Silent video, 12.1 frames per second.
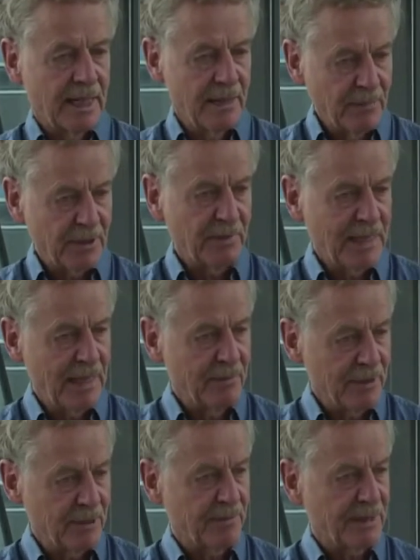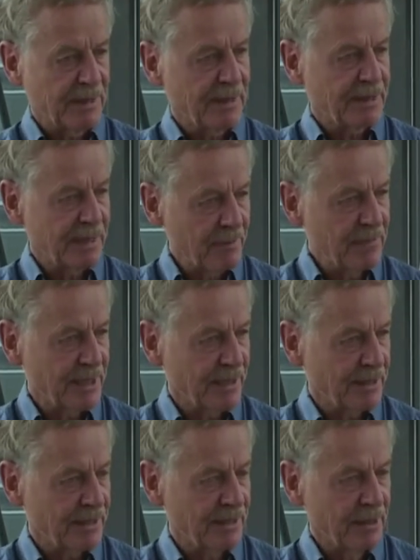hematopoietic stem
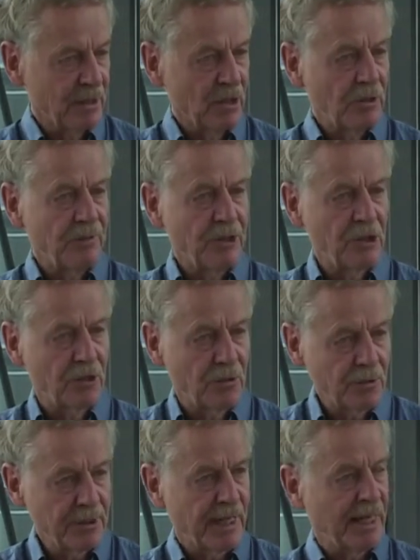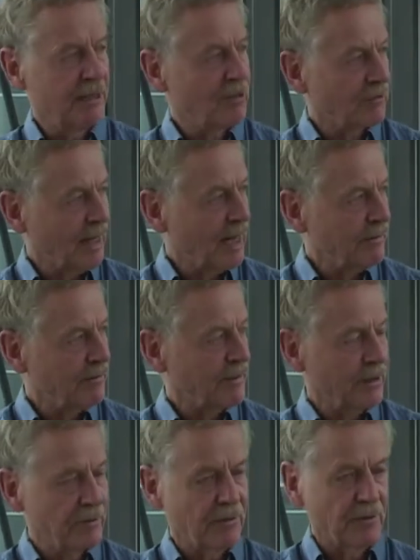cells which could
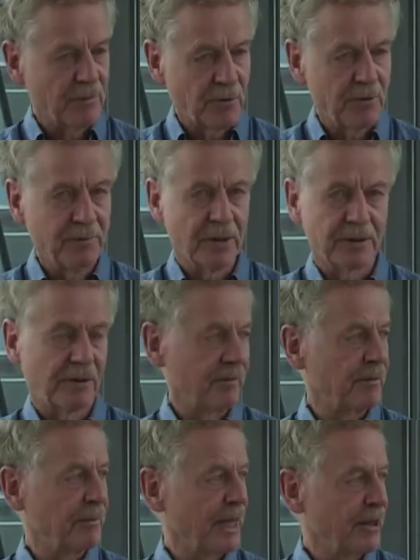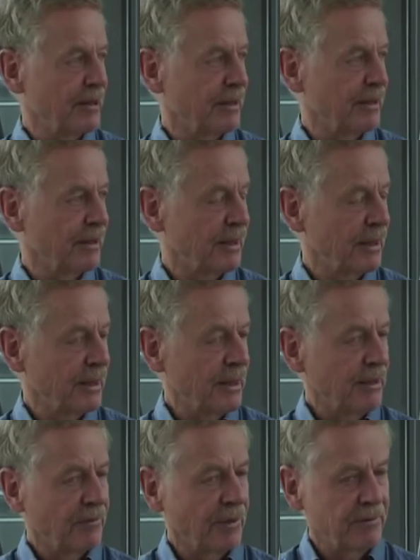engraft into the bone marrow of a patient.
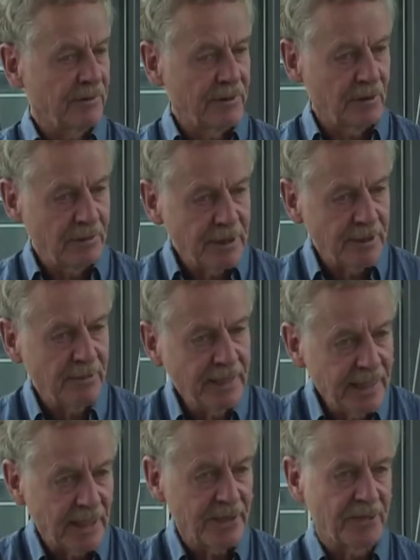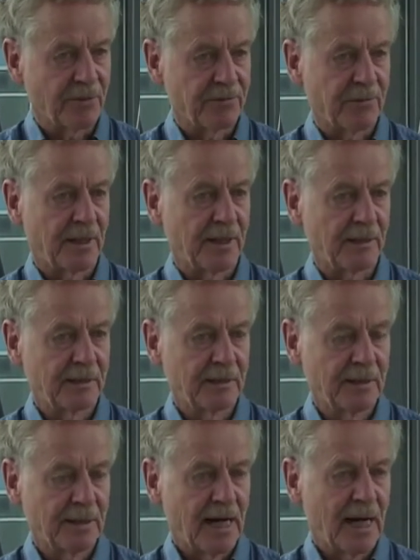But the only thing we get so far
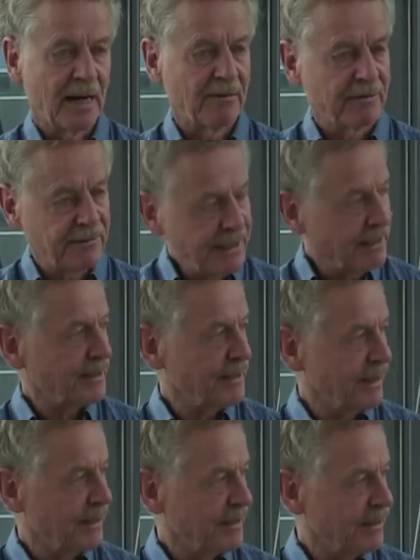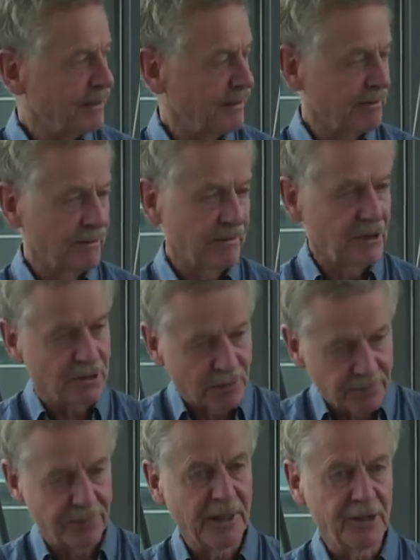are fetal cells, which
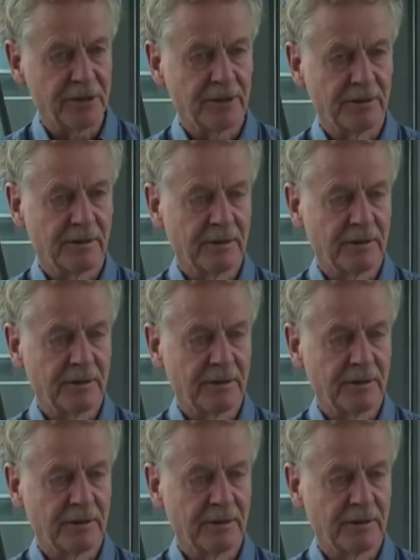don't function.